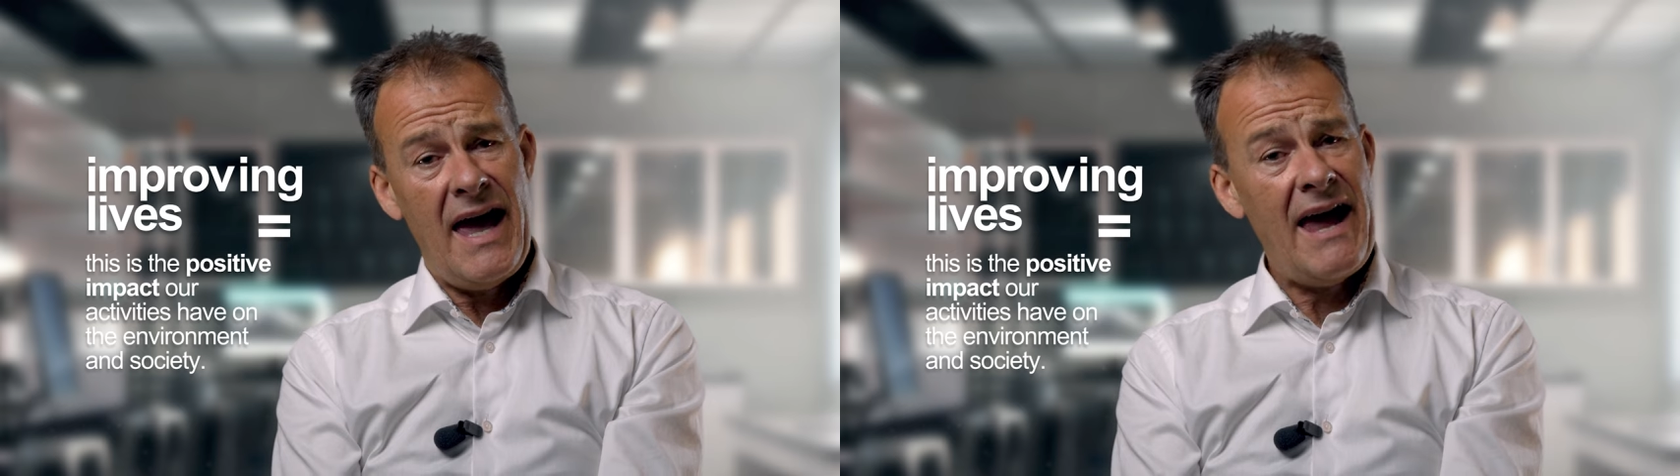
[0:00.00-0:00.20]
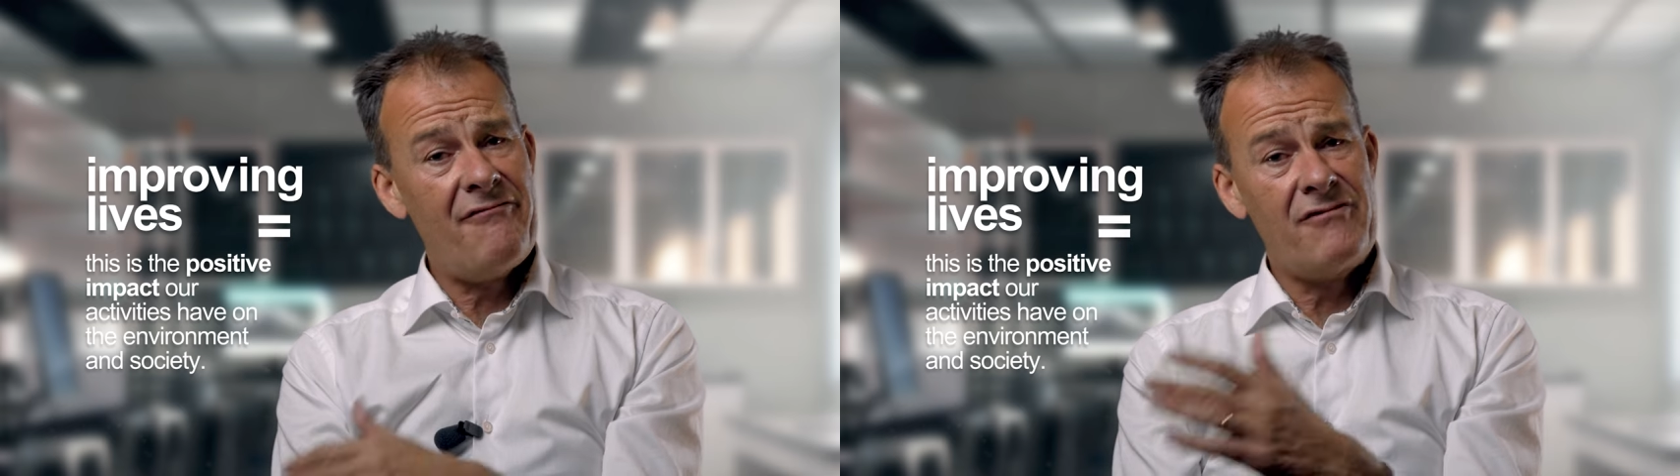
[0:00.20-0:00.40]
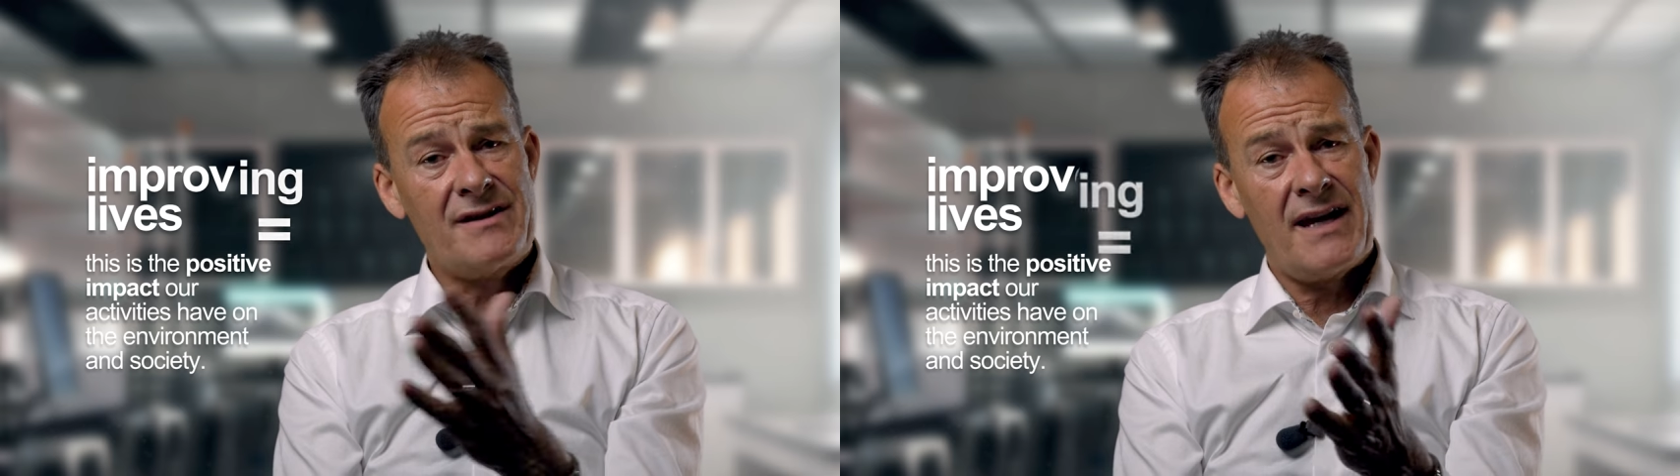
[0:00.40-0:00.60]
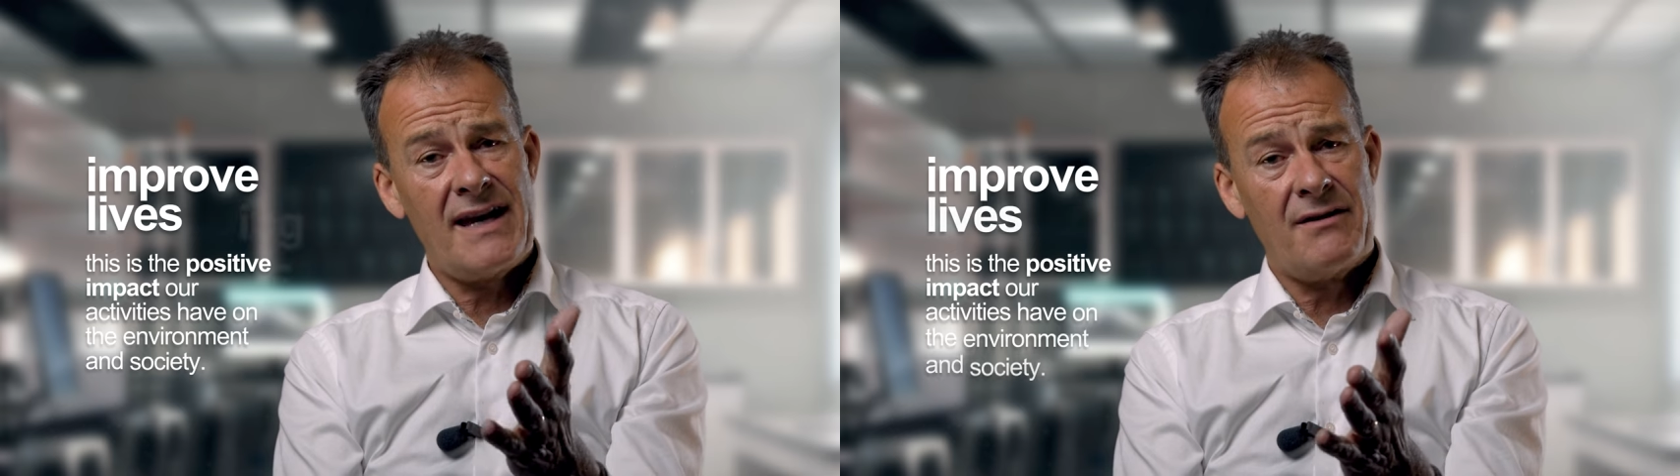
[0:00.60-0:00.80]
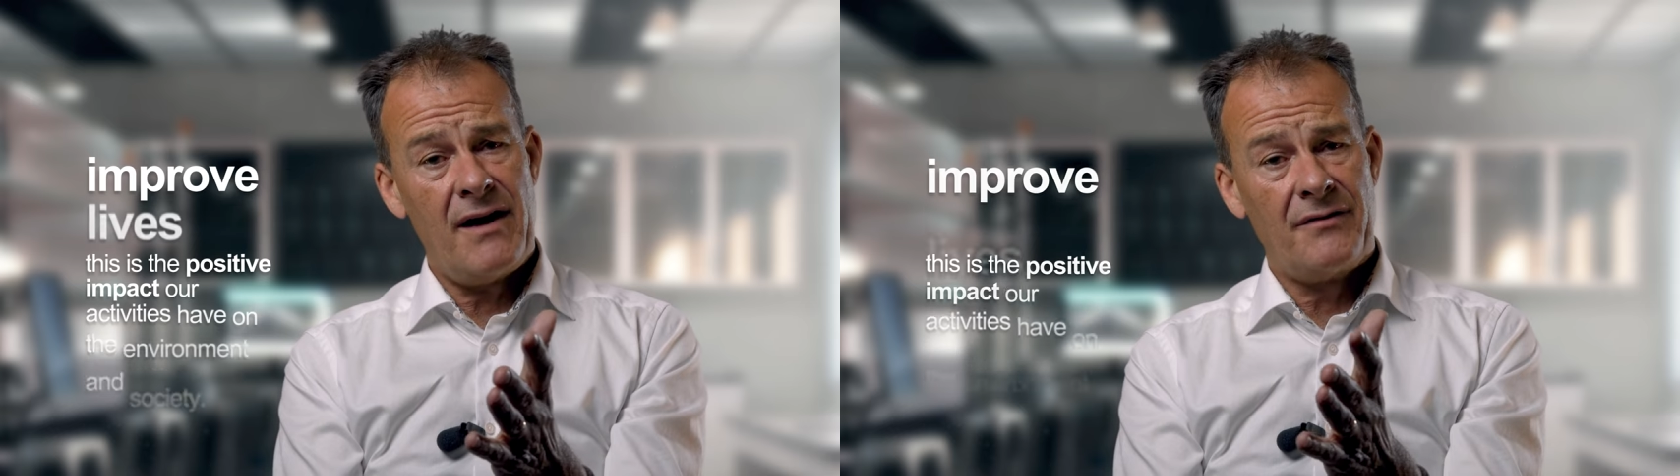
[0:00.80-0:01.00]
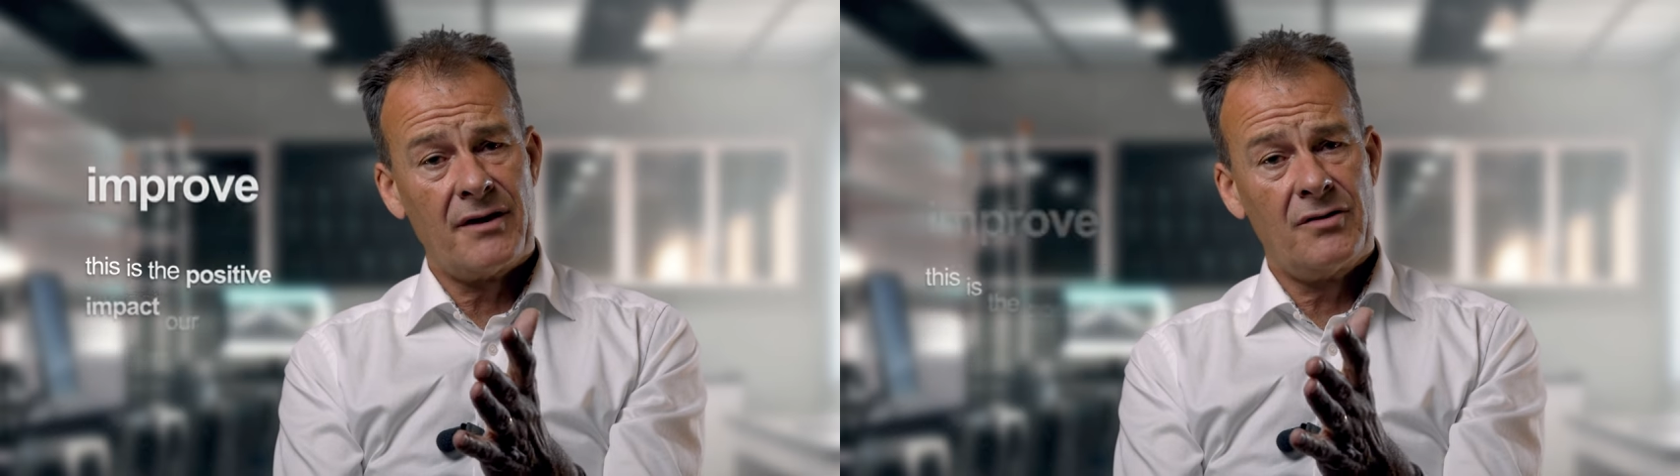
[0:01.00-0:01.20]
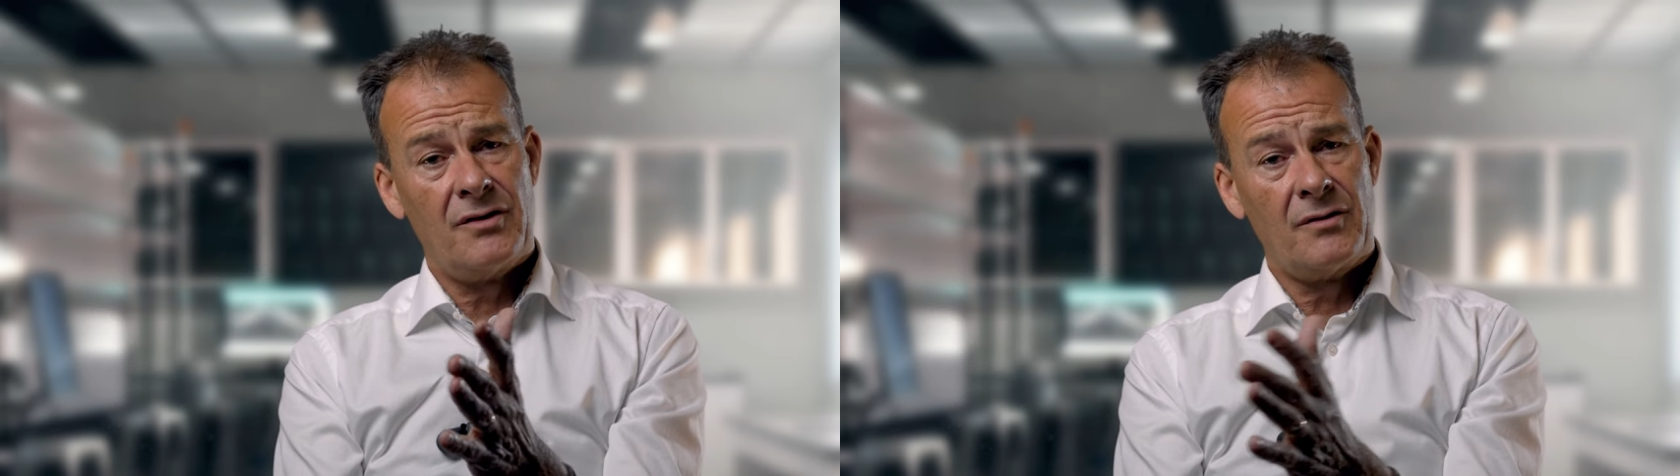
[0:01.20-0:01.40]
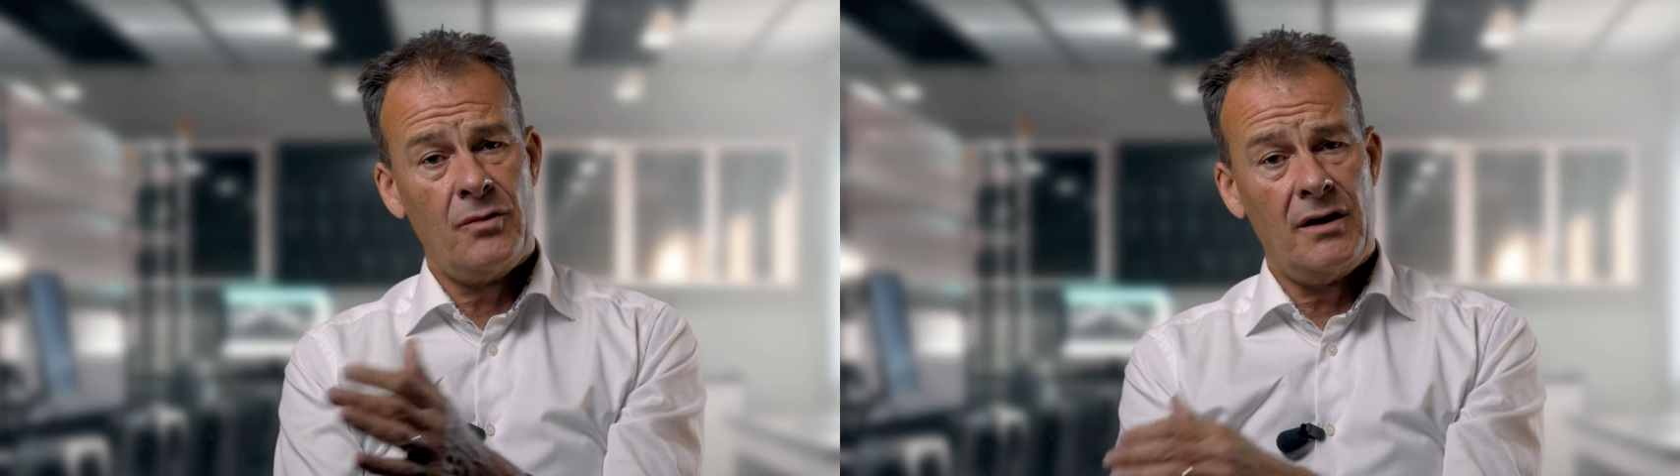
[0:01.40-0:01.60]
every day around the
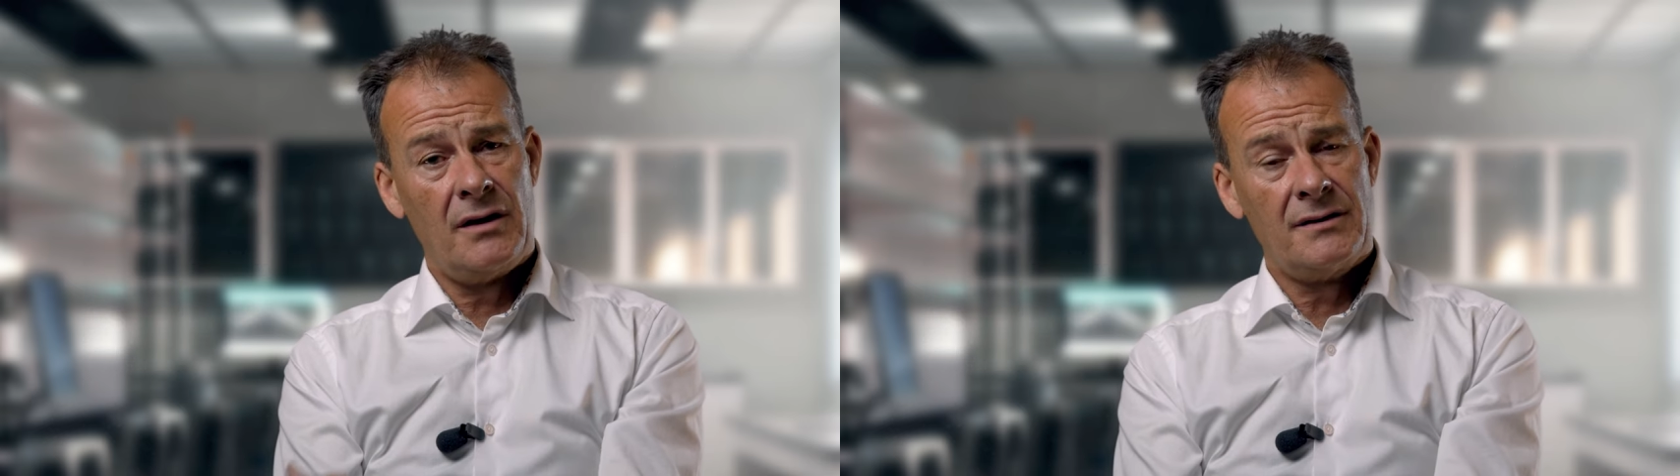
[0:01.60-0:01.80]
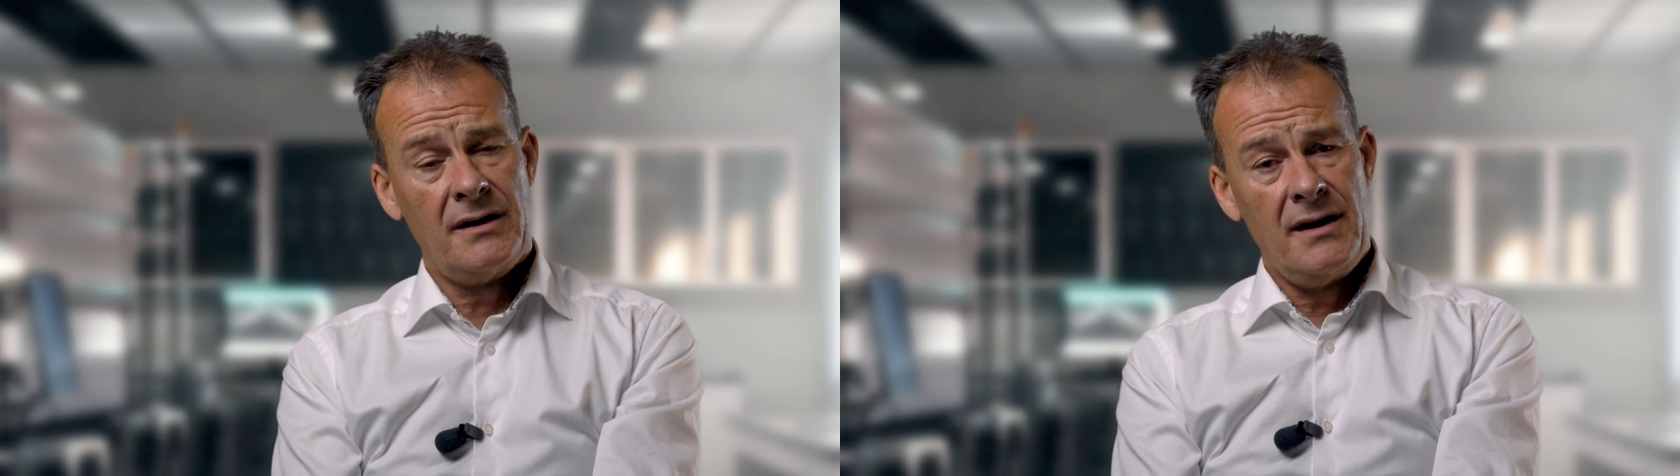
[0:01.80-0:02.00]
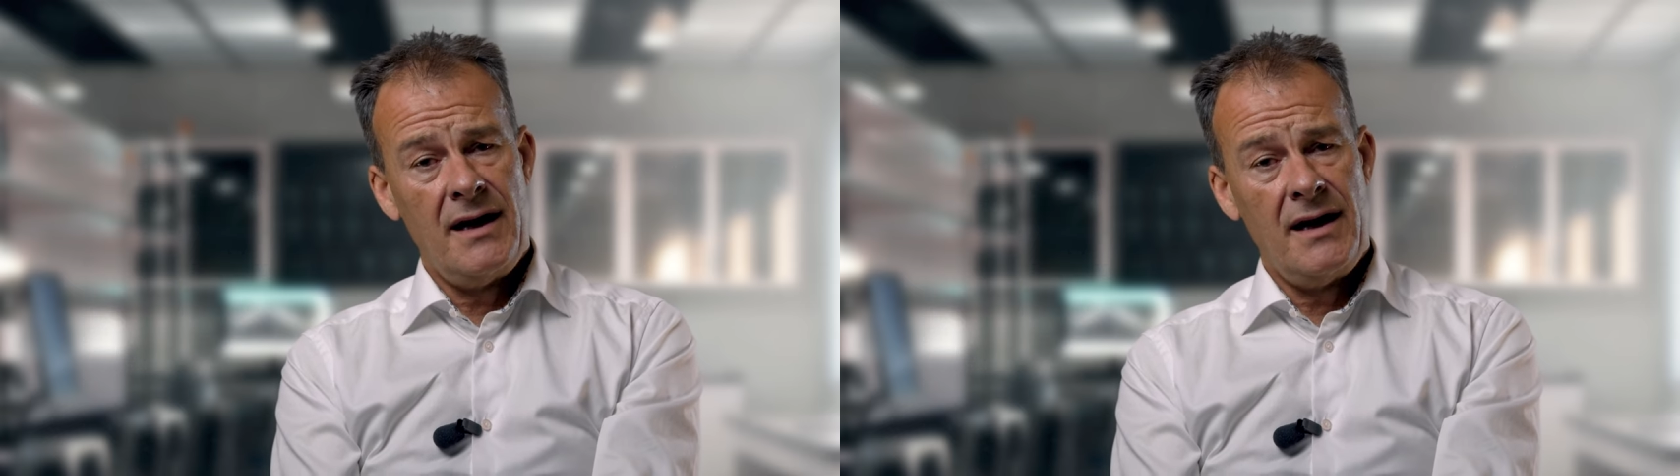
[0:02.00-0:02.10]
Croda world.